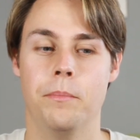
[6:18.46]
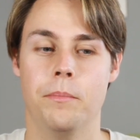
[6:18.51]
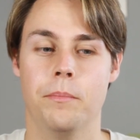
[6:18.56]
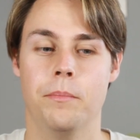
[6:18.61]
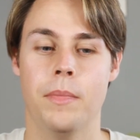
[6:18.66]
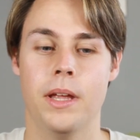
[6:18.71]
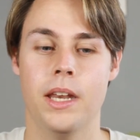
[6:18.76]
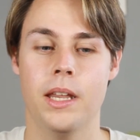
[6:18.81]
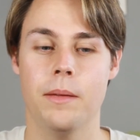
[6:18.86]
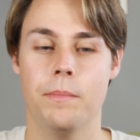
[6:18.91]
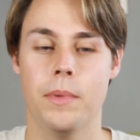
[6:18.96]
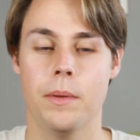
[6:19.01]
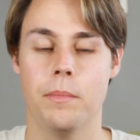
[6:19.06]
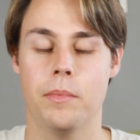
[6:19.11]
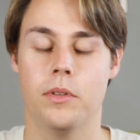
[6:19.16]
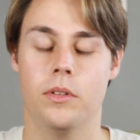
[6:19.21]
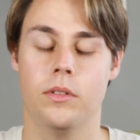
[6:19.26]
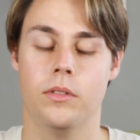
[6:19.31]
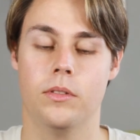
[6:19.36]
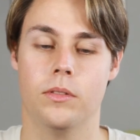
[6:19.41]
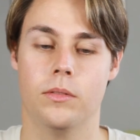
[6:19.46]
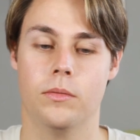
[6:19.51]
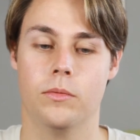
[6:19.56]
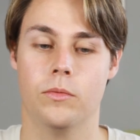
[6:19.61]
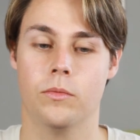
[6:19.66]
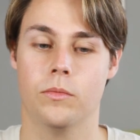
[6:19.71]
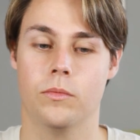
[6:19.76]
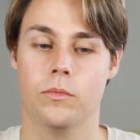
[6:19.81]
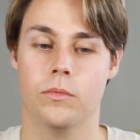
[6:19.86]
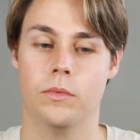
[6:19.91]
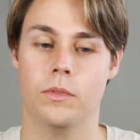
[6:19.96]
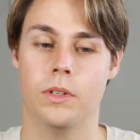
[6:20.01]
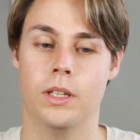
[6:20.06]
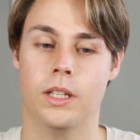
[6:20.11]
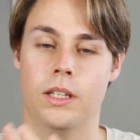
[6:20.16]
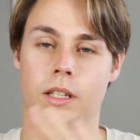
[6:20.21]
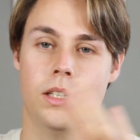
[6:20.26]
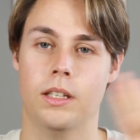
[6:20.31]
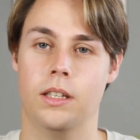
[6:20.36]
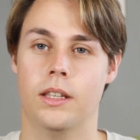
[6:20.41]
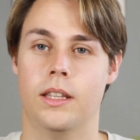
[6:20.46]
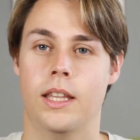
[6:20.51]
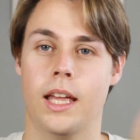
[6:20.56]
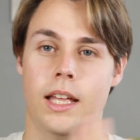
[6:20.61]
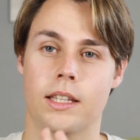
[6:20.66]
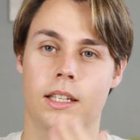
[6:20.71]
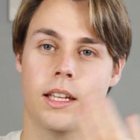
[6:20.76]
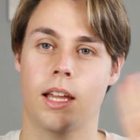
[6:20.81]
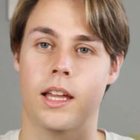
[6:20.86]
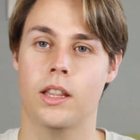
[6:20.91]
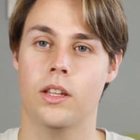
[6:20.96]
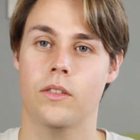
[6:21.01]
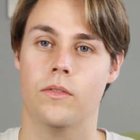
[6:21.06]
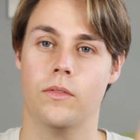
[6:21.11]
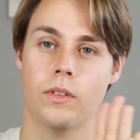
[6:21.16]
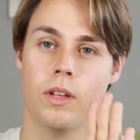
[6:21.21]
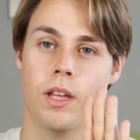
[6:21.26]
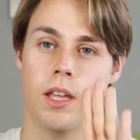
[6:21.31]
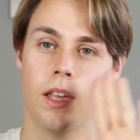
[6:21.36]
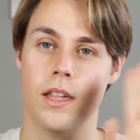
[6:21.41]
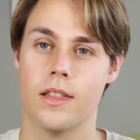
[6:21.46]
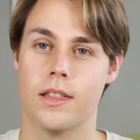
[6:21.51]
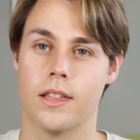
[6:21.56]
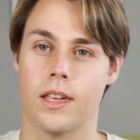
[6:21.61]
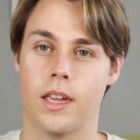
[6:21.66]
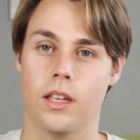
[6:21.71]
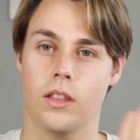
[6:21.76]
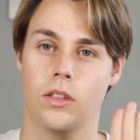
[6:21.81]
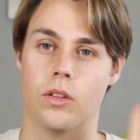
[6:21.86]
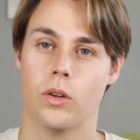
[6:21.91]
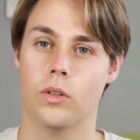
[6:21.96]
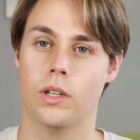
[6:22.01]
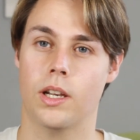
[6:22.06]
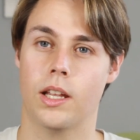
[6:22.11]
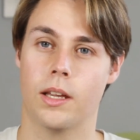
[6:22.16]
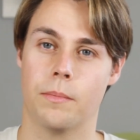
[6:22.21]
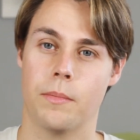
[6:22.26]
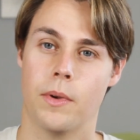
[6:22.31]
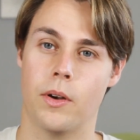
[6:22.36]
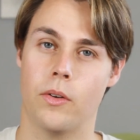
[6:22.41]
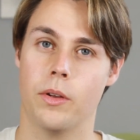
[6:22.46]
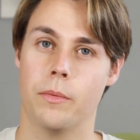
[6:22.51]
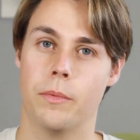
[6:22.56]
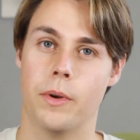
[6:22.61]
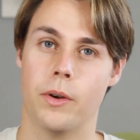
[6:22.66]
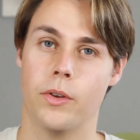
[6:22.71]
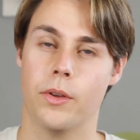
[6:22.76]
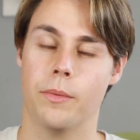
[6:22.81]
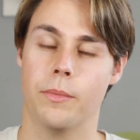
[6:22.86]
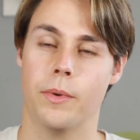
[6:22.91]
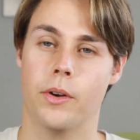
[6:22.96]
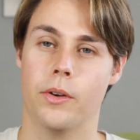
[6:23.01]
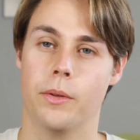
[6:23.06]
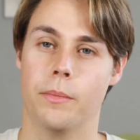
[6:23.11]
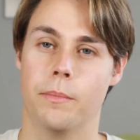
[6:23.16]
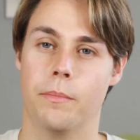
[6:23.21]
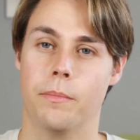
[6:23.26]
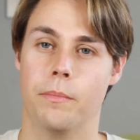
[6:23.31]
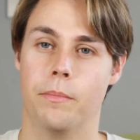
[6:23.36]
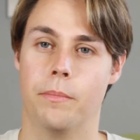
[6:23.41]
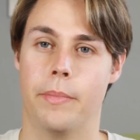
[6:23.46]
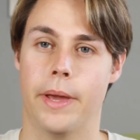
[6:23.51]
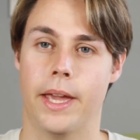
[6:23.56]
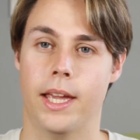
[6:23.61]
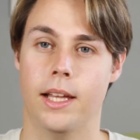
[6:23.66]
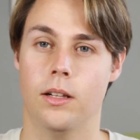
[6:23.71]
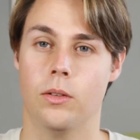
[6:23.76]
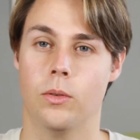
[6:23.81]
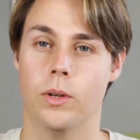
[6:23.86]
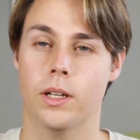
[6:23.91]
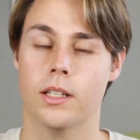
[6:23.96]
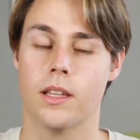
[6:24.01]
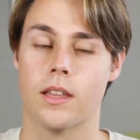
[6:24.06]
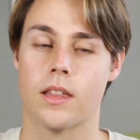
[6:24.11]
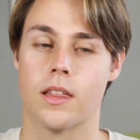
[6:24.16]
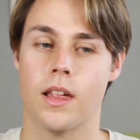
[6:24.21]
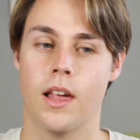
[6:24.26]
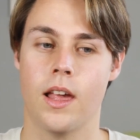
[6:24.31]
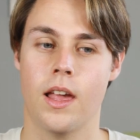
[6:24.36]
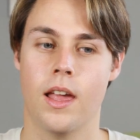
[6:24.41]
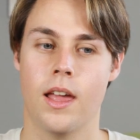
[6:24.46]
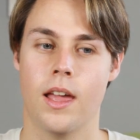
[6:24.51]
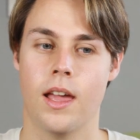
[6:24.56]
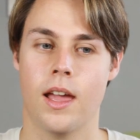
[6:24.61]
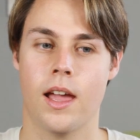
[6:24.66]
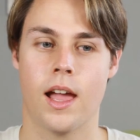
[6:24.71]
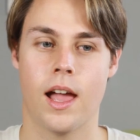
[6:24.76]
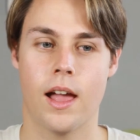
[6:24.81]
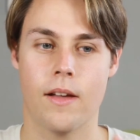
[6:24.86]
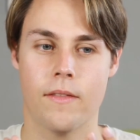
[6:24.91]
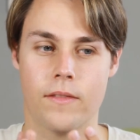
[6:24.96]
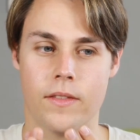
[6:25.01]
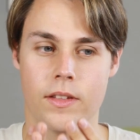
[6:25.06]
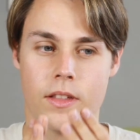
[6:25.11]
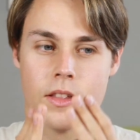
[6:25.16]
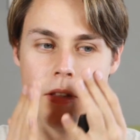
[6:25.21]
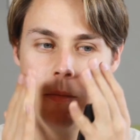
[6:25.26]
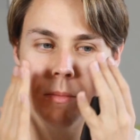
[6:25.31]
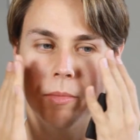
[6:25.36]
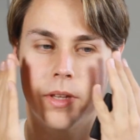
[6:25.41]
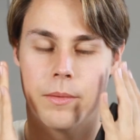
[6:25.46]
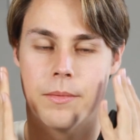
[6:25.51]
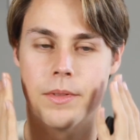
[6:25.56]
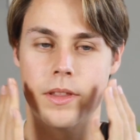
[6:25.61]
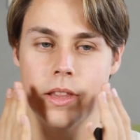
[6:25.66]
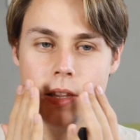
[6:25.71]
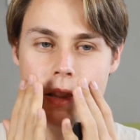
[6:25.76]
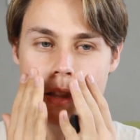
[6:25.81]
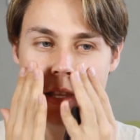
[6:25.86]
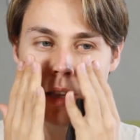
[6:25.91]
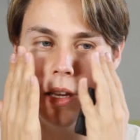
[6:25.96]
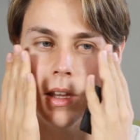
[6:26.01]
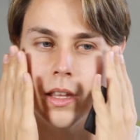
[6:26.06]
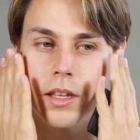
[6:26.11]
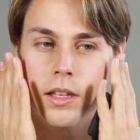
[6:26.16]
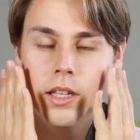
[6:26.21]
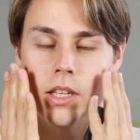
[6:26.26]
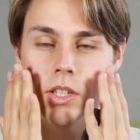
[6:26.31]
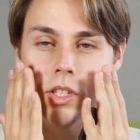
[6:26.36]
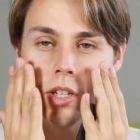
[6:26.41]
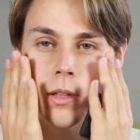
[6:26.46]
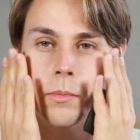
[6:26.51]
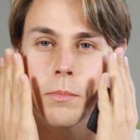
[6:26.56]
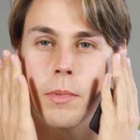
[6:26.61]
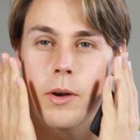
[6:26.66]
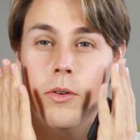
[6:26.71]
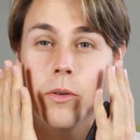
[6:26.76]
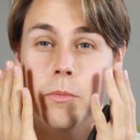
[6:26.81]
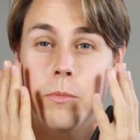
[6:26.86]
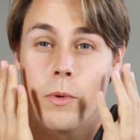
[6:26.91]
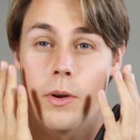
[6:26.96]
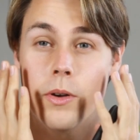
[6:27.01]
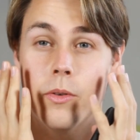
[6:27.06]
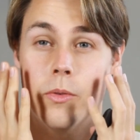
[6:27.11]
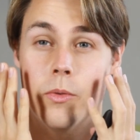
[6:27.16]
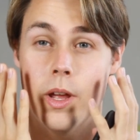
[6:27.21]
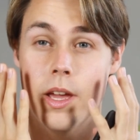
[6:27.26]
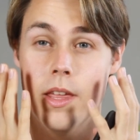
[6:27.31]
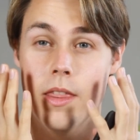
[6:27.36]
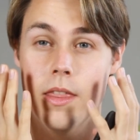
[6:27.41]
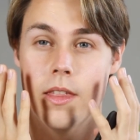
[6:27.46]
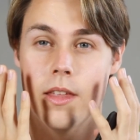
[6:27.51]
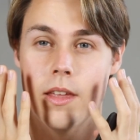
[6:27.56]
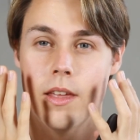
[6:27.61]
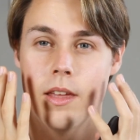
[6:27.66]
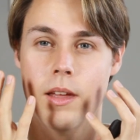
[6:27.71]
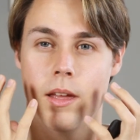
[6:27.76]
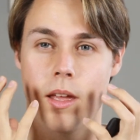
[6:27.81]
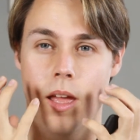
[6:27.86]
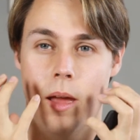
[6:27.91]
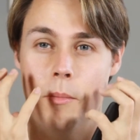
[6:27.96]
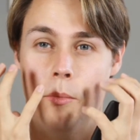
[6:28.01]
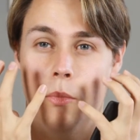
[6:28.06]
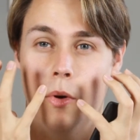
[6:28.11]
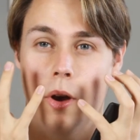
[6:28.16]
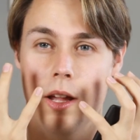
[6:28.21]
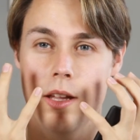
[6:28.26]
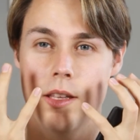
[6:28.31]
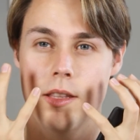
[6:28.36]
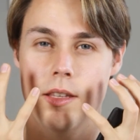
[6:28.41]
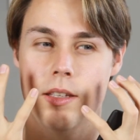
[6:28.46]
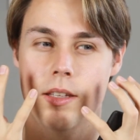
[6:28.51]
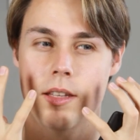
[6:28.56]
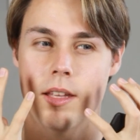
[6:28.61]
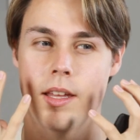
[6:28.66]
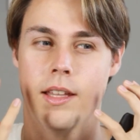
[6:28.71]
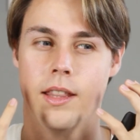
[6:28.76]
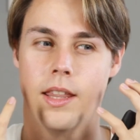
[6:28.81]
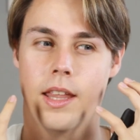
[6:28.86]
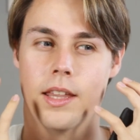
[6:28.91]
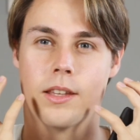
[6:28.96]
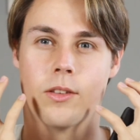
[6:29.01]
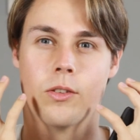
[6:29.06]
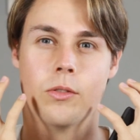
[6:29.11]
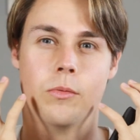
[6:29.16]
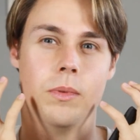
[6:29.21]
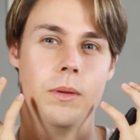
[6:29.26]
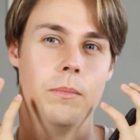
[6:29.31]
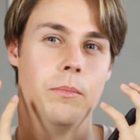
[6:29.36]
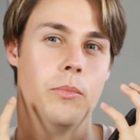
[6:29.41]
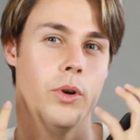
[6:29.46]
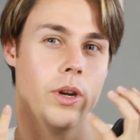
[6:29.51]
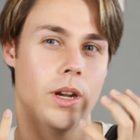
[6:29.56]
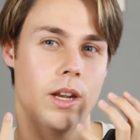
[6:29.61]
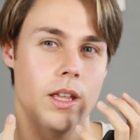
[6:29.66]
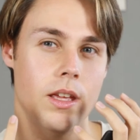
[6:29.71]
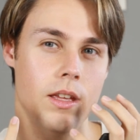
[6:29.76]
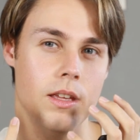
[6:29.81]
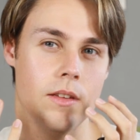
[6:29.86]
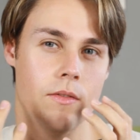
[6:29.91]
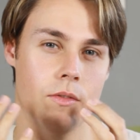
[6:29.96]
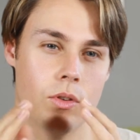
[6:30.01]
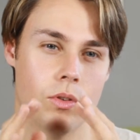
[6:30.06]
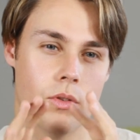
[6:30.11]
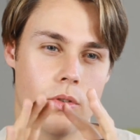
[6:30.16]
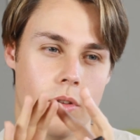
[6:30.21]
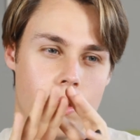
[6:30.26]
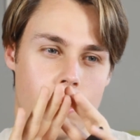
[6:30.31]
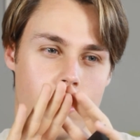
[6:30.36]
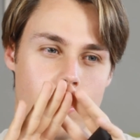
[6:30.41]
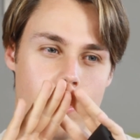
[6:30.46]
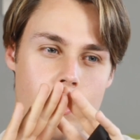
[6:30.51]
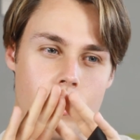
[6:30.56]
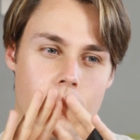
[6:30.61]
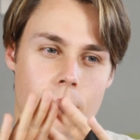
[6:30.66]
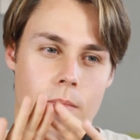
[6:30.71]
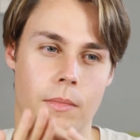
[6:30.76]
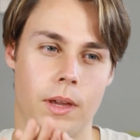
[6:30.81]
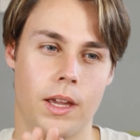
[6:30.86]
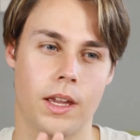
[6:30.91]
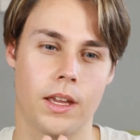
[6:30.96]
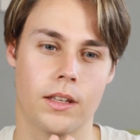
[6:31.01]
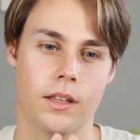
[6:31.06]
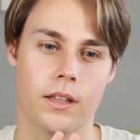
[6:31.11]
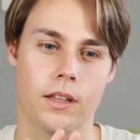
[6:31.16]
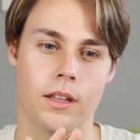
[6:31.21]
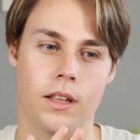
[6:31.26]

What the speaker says: Many people in that kind of skin tone, like very pale ones, have sometimes the cheeks very red and bright, and that could be pretty if you just make it